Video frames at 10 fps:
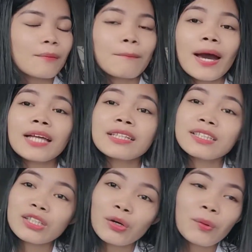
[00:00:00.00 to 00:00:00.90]
Bath
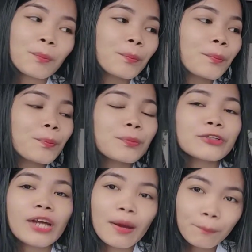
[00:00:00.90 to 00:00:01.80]
soap,
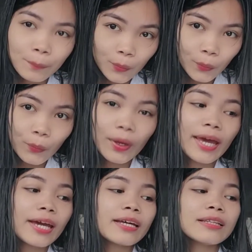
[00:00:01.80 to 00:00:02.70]
shampoo,
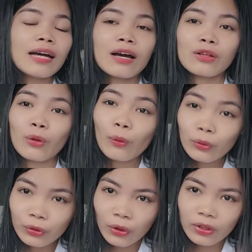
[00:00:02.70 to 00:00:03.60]
and
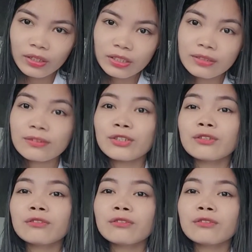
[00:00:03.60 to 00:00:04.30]
lotion is